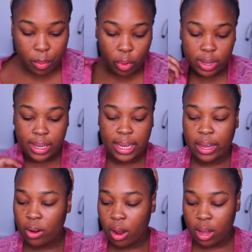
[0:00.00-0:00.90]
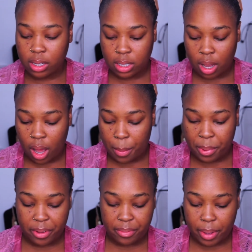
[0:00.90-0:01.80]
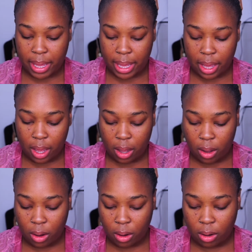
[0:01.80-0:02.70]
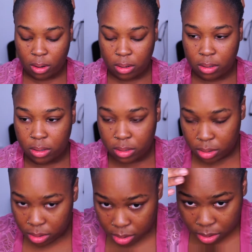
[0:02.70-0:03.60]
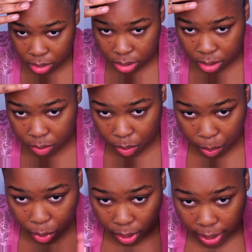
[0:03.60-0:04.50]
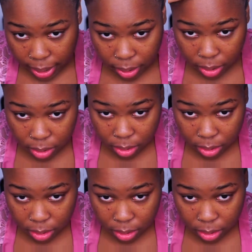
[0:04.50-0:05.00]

more layer on top of my hair. Just one more layer.